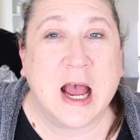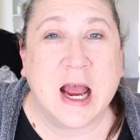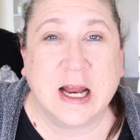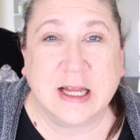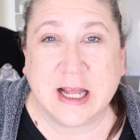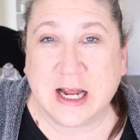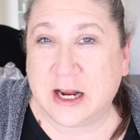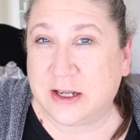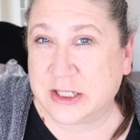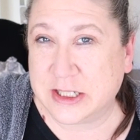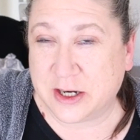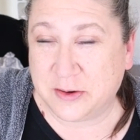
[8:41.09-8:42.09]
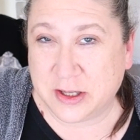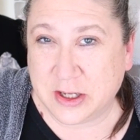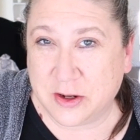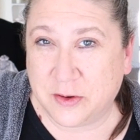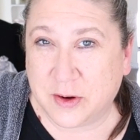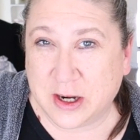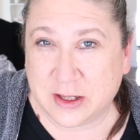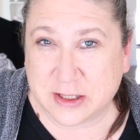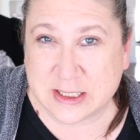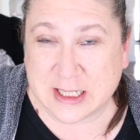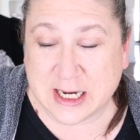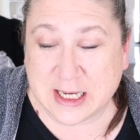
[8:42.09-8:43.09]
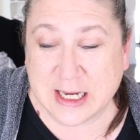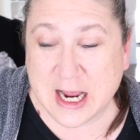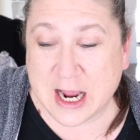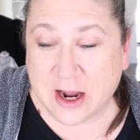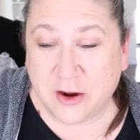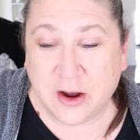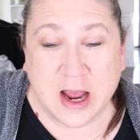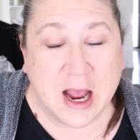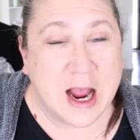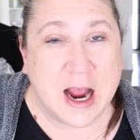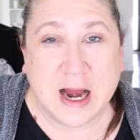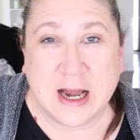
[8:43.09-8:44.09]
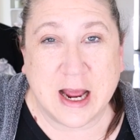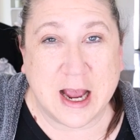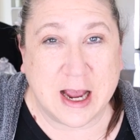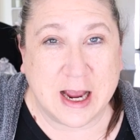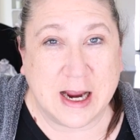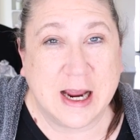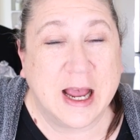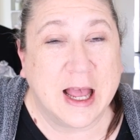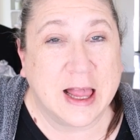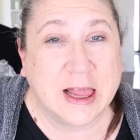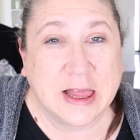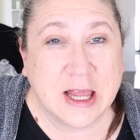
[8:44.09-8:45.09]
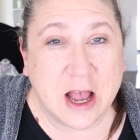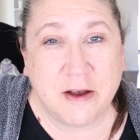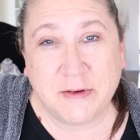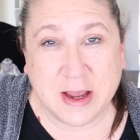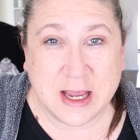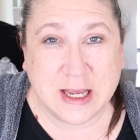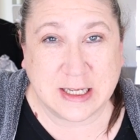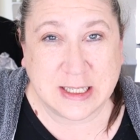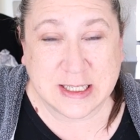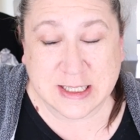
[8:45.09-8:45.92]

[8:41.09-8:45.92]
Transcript: and then I'll share with you what it looks like now, and I love it.